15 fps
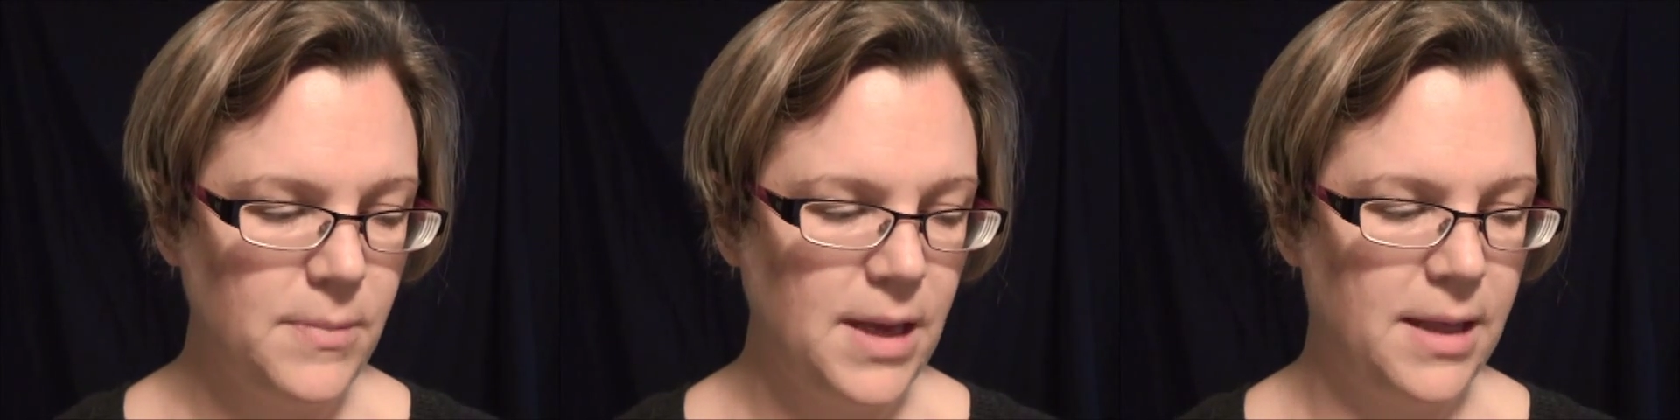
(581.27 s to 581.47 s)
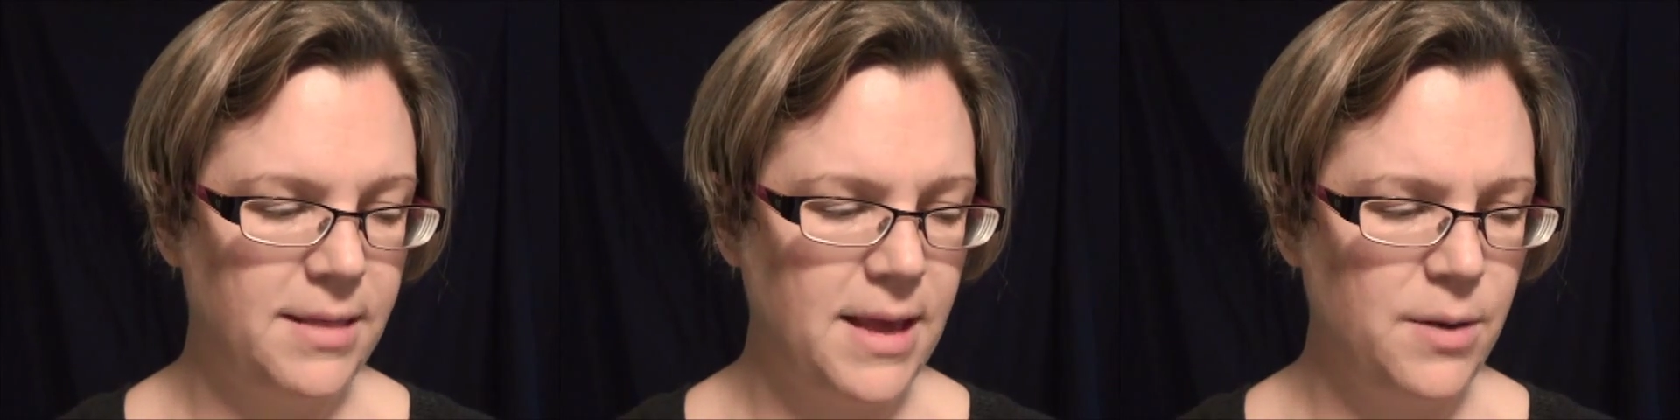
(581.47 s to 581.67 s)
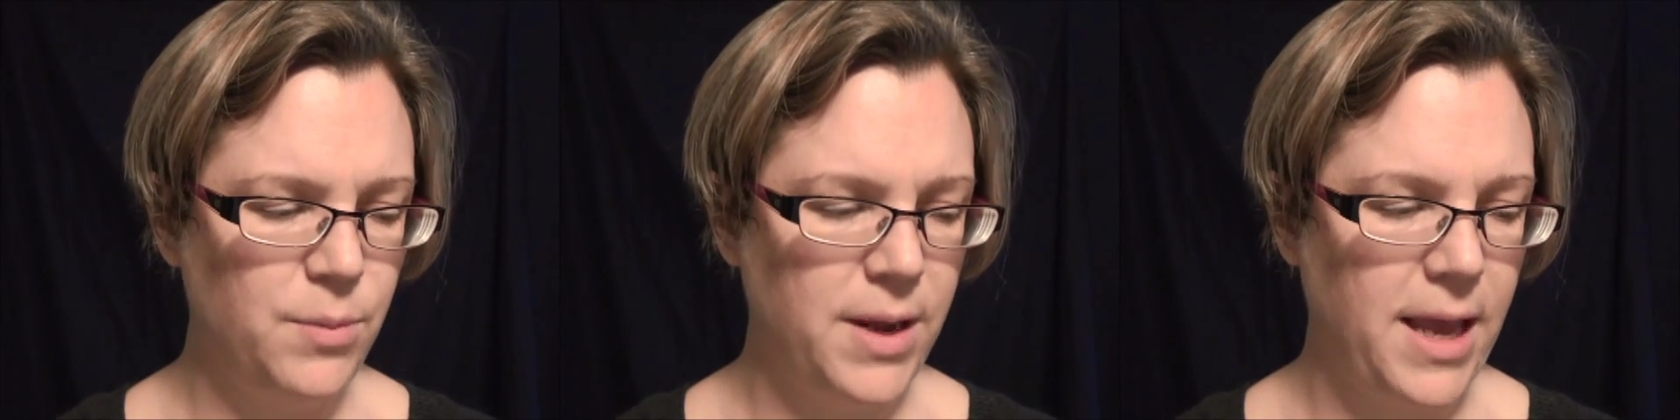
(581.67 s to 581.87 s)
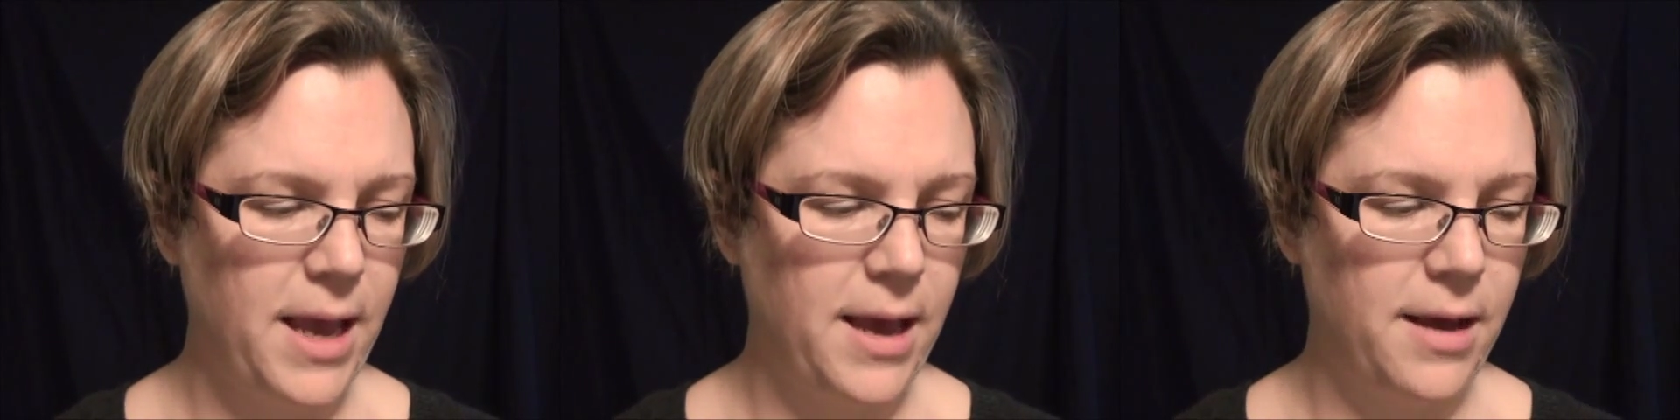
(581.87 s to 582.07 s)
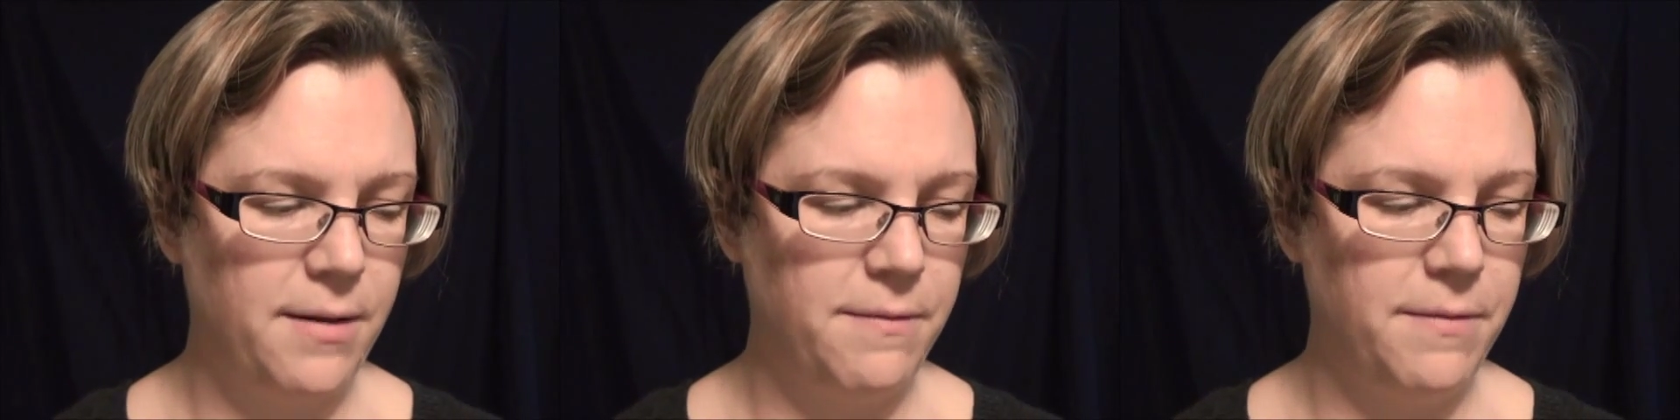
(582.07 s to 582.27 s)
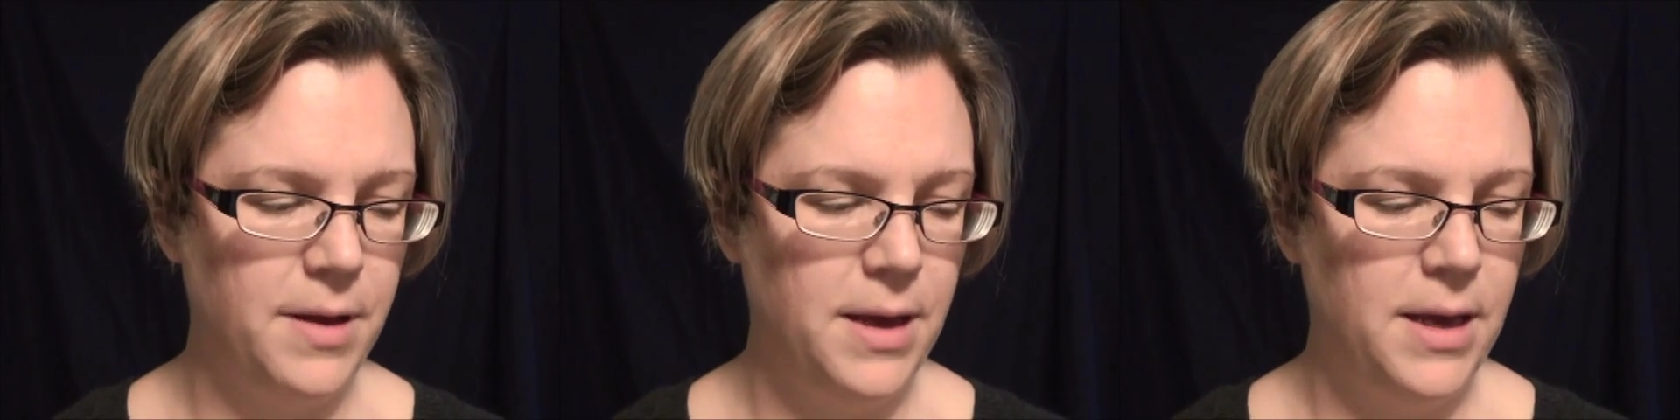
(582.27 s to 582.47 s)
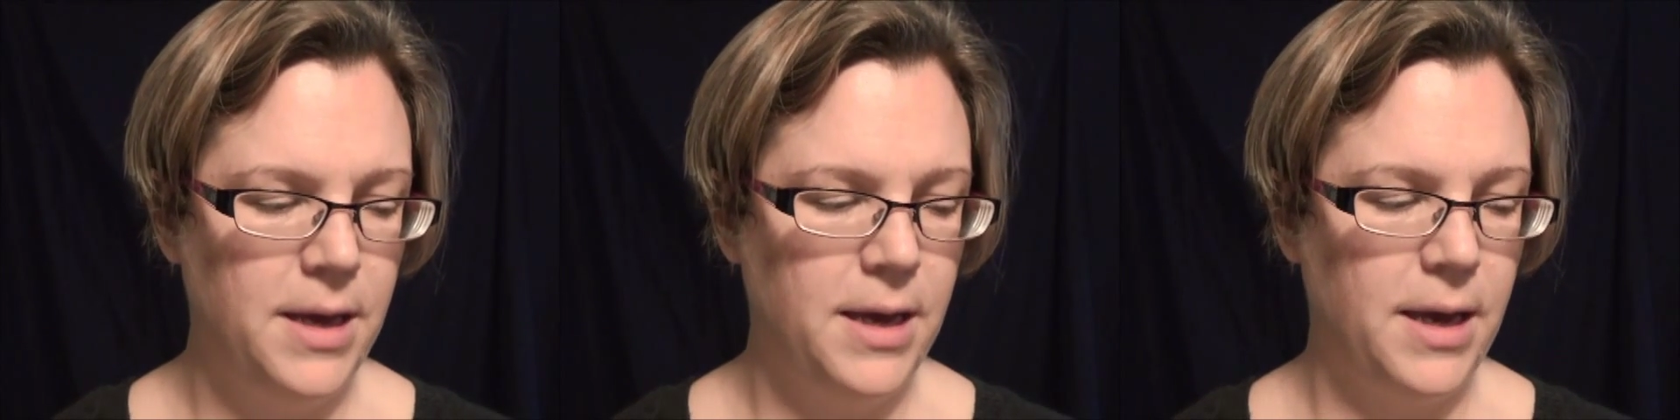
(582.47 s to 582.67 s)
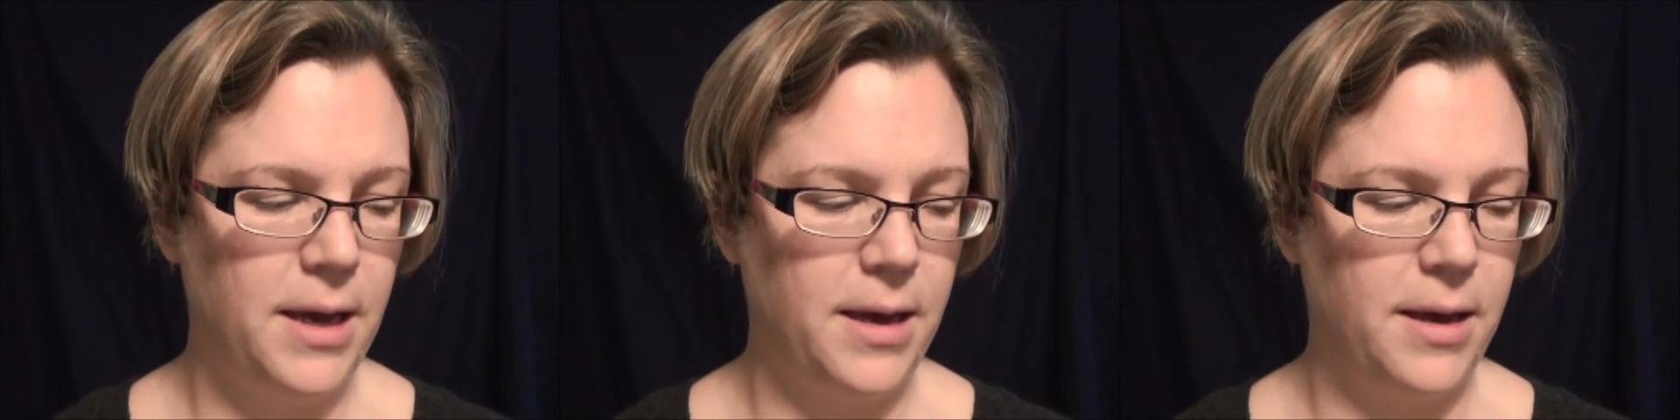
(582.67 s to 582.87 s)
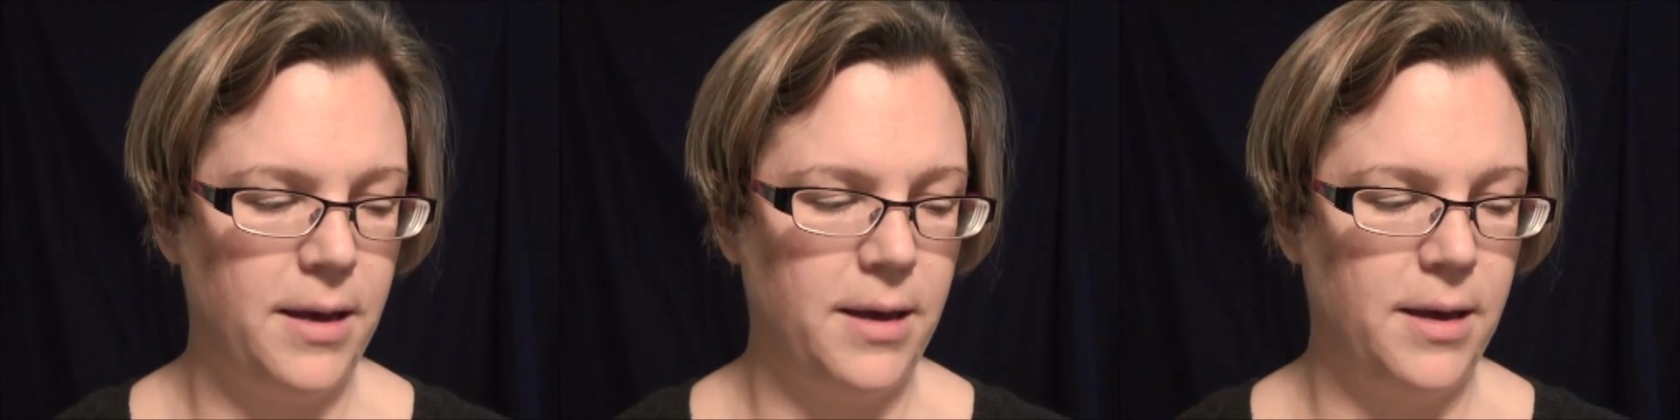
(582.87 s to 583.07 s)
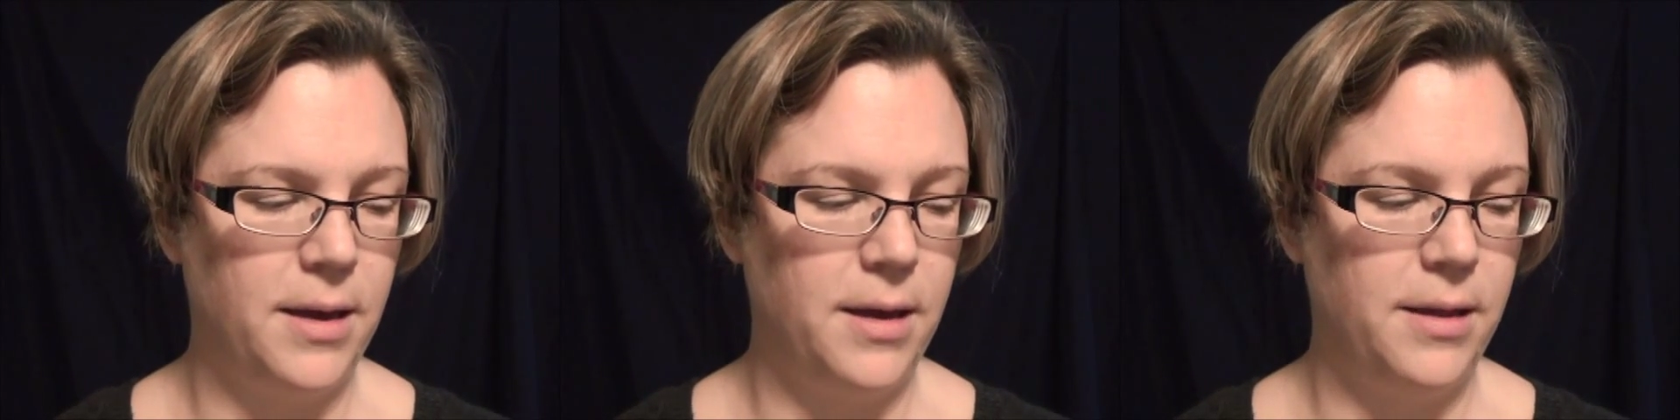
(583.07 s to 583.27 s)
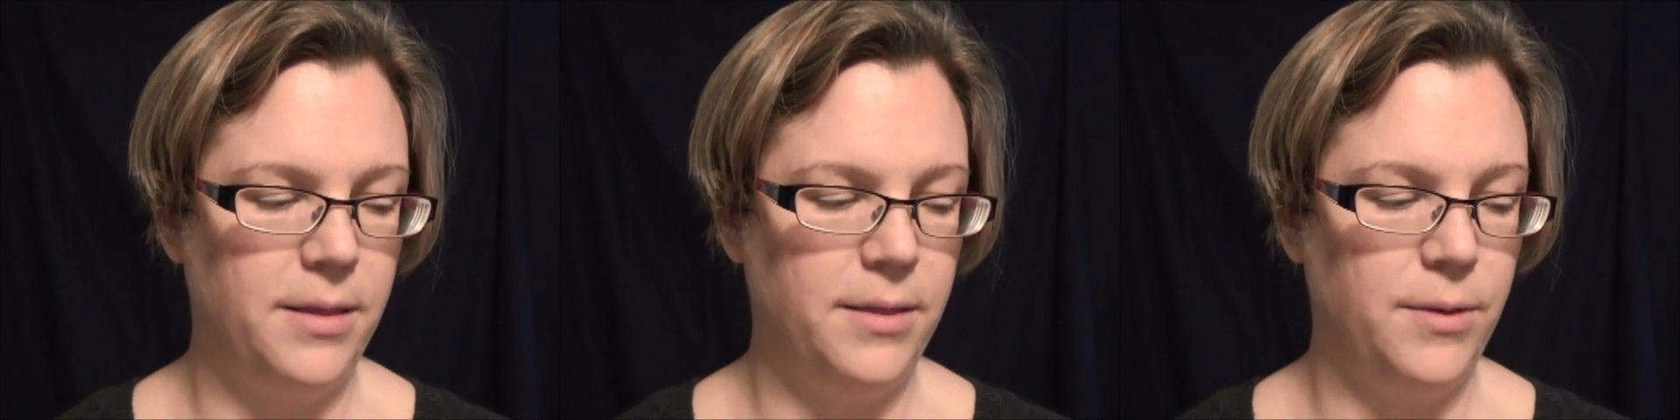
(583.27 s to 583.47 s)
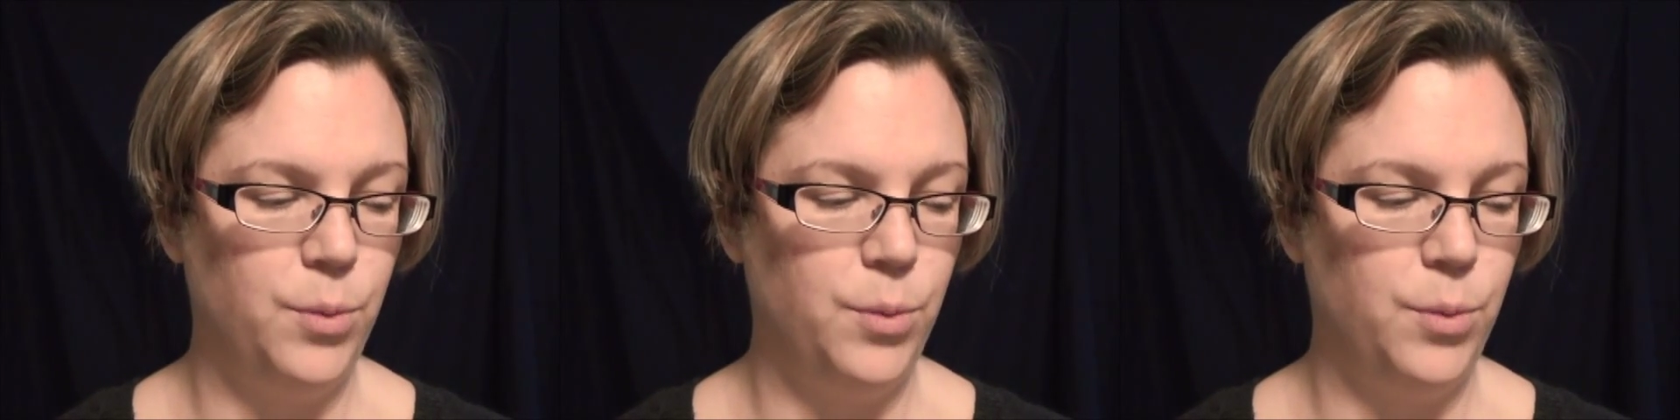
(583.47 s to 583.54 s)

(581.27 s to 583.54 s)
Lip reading: Then we have the